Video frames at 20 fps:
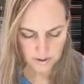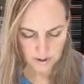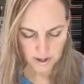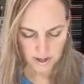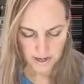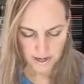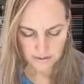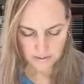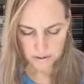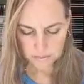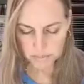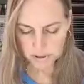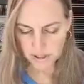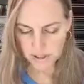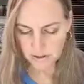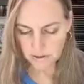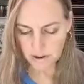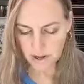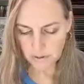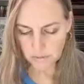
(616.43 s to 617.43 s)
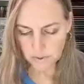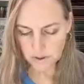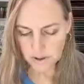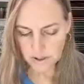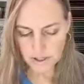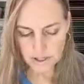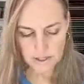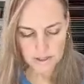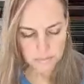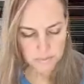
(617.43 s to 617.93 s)
haven't played around with
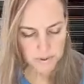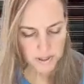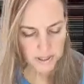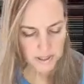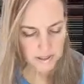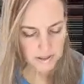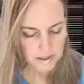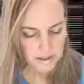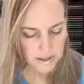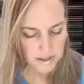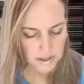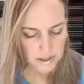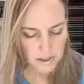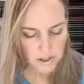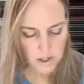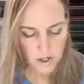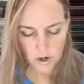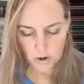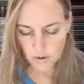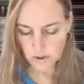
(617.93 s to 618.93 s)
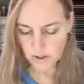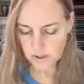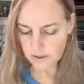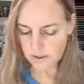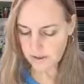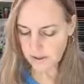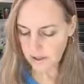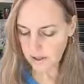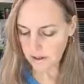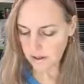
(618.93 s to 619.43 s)
these, but I didn't notice
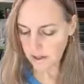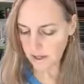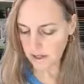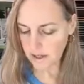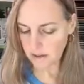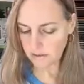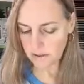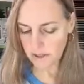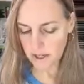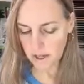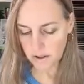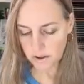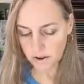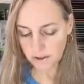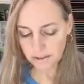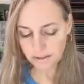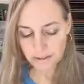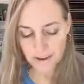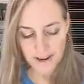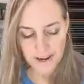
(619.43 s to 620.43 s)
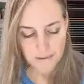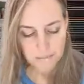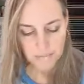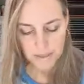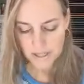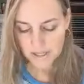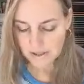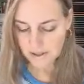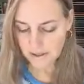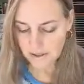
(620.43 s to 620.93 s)
that any of the other frame
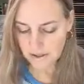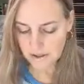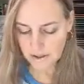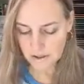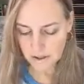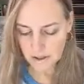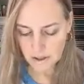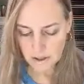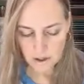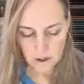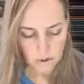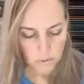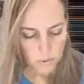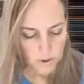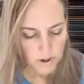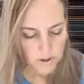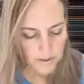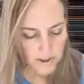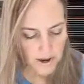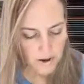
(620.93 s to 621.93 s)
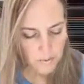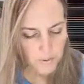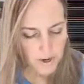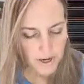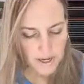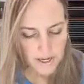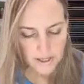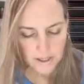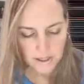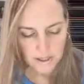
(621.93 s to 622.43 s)
pieces work that
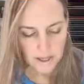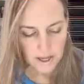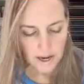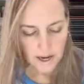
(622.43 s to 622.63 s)
way.